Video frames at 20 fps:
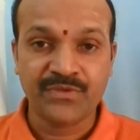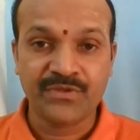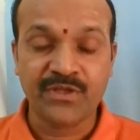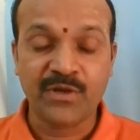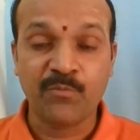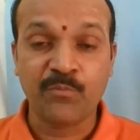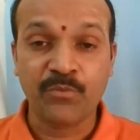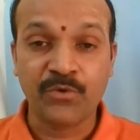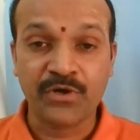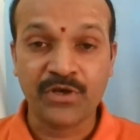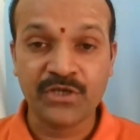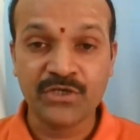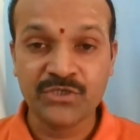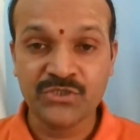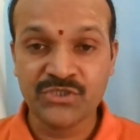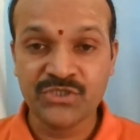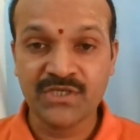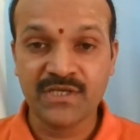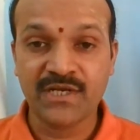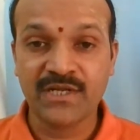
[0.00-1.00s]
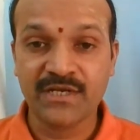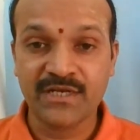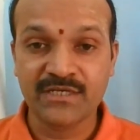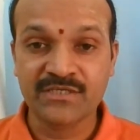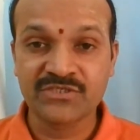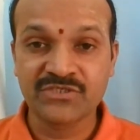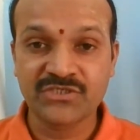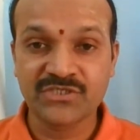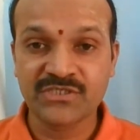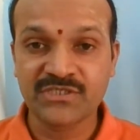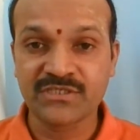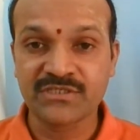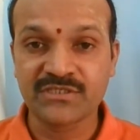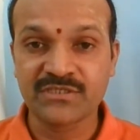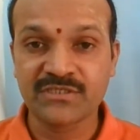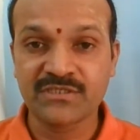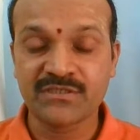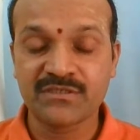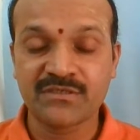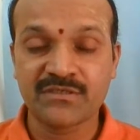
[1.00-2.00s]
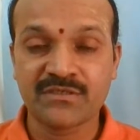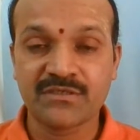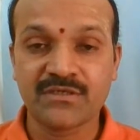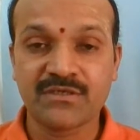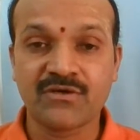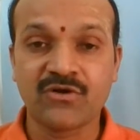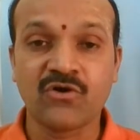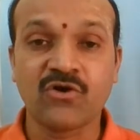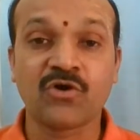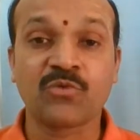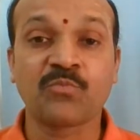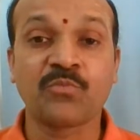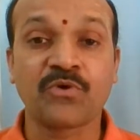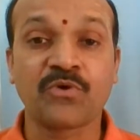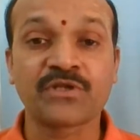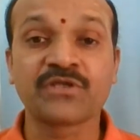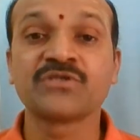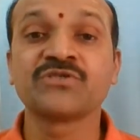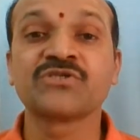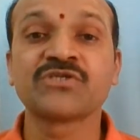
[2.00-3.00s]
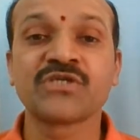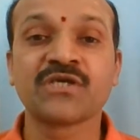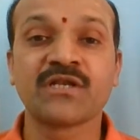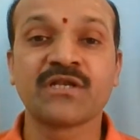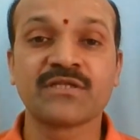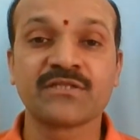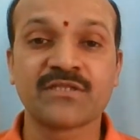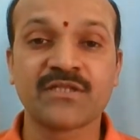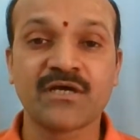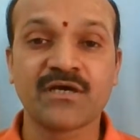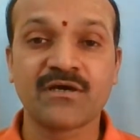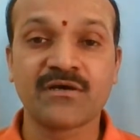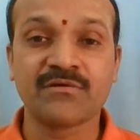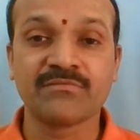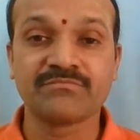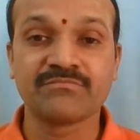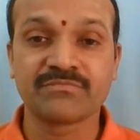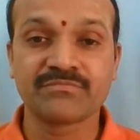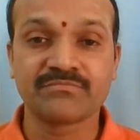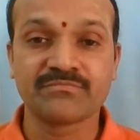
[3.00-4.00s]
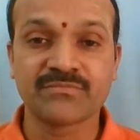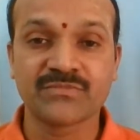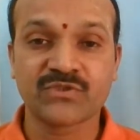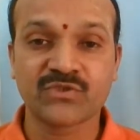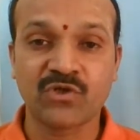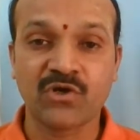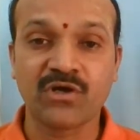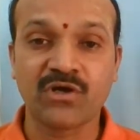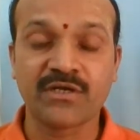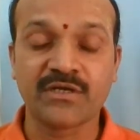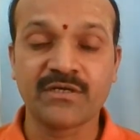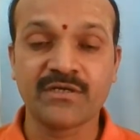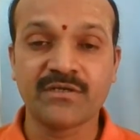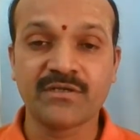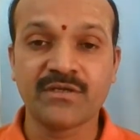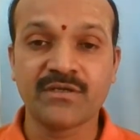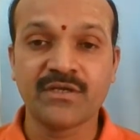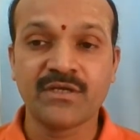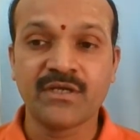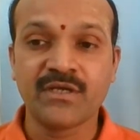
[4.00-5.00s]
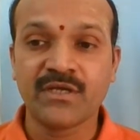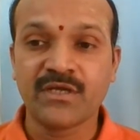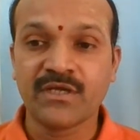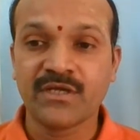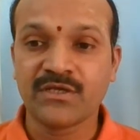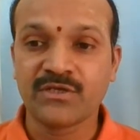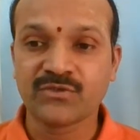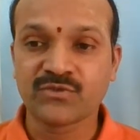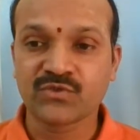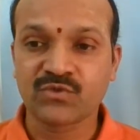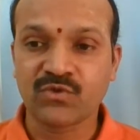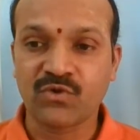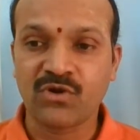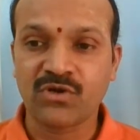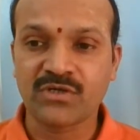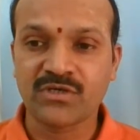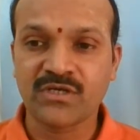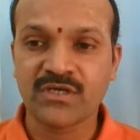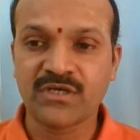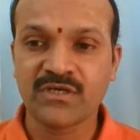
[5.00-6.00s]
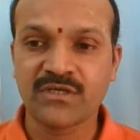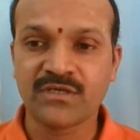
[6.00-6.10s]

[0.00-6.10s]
the potential energy or potential in the solid is not